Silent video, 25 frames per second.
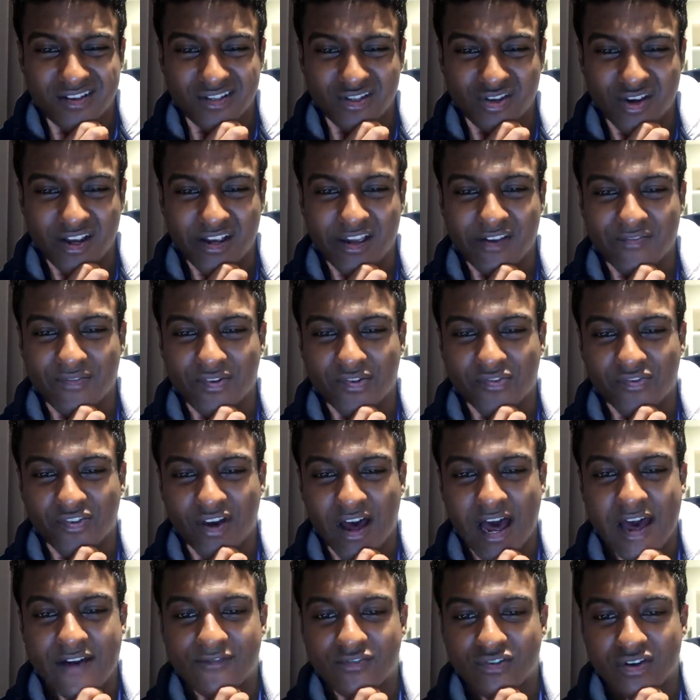do I give a
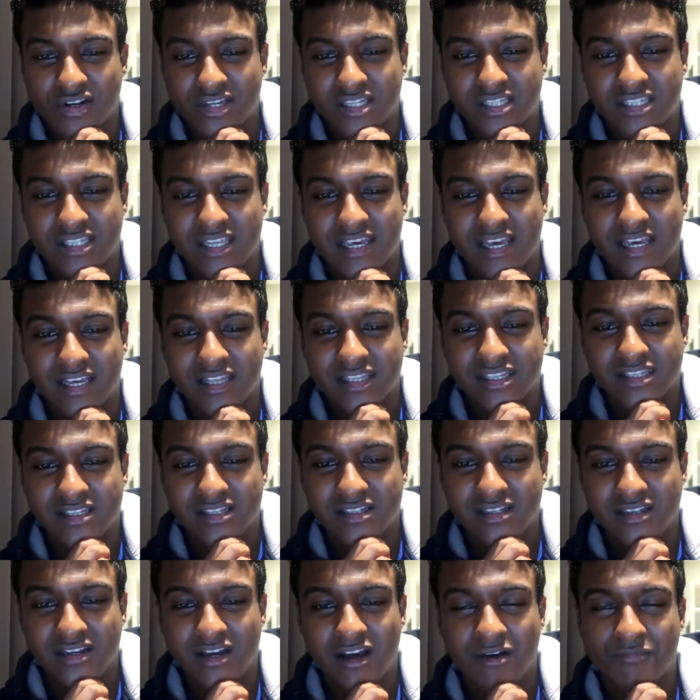5 or a 6?